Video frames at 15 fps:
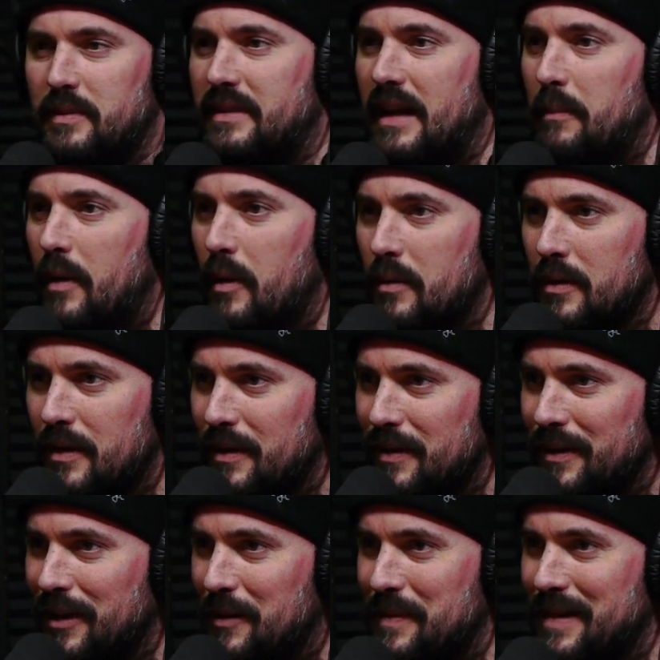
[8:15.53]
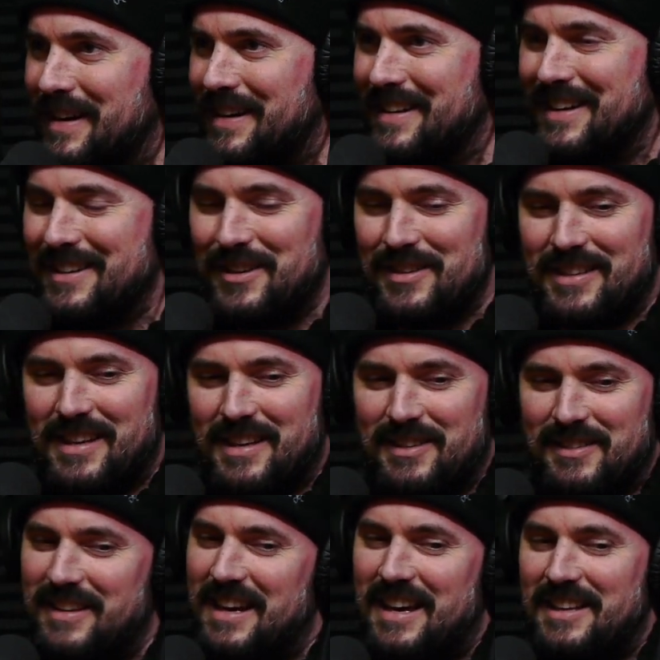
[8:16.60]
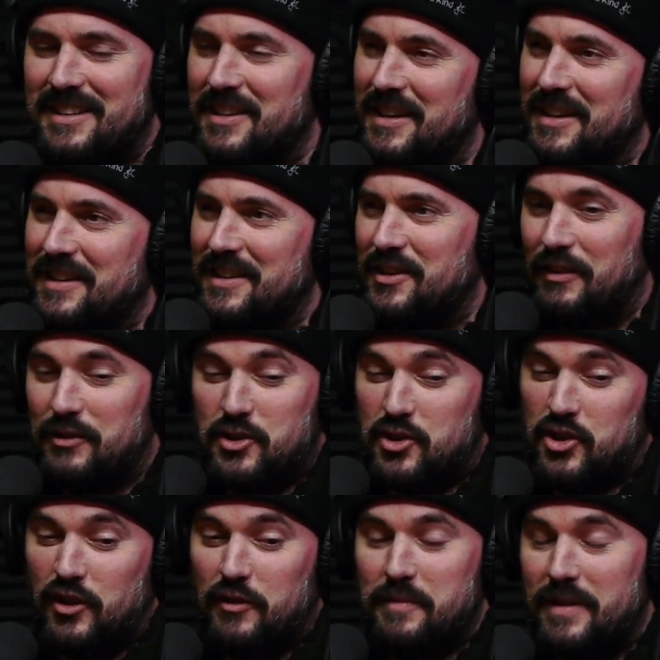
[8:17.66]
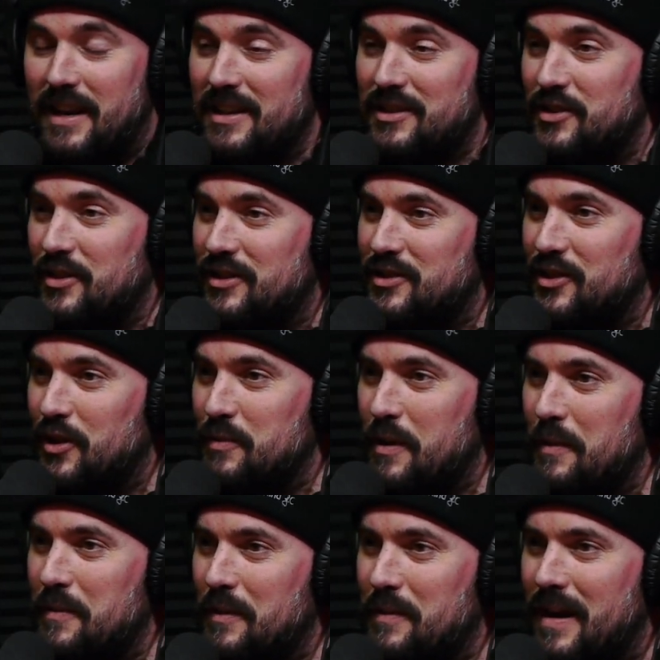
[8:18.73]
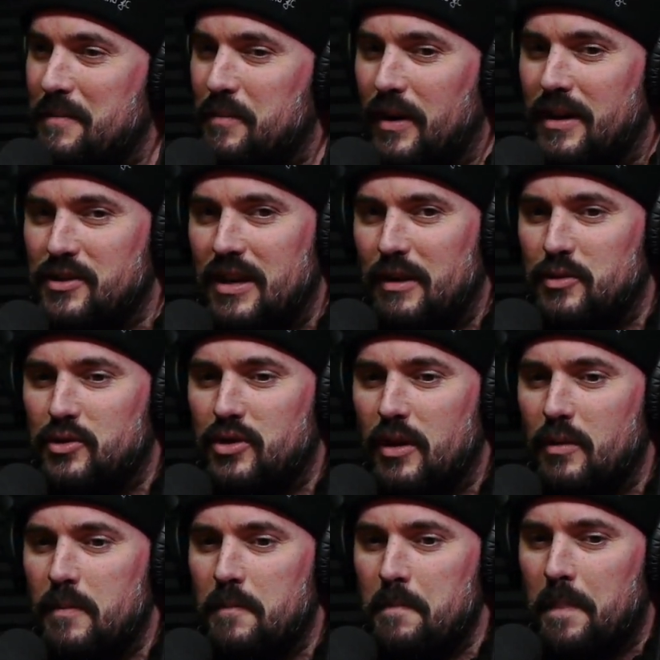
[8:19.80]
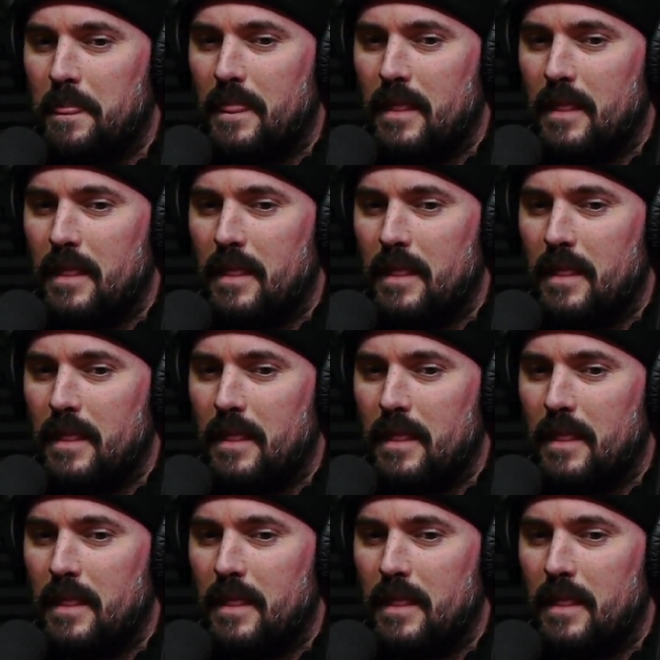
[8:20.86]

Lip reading: depot. Yeah. You know what I mean? I was like, yeah, that just stuffed me in. It's just your problem, not mine. But it was so